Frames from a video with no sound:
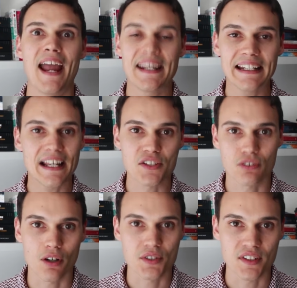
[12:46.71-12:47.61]
any less
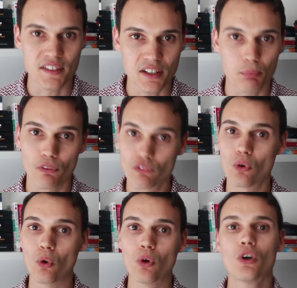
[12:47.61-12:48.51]
gross than they did
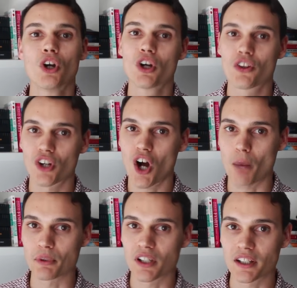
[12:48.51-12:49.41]
before the
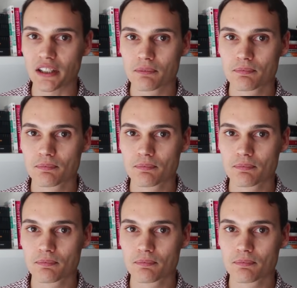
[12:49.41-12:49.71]
Carbon Clean.